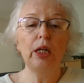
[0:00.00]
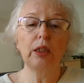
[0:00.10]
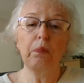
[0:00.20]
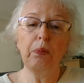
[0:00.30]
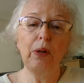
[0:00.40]

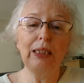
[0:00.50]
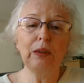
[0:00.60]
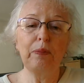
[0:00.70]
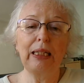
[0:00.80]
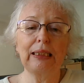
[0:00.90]
the
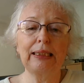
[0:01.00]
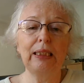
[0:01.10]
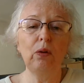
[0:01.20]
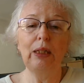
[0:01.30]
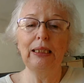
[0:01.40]
prospect
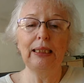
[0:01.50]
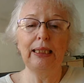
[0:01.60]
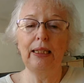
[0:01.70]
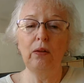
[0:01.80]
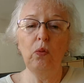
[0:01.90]
still isn't
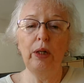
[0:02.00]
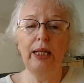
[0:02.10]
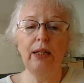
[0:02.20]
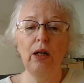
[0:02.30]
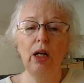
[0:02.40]
getting what
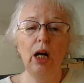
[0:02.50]
he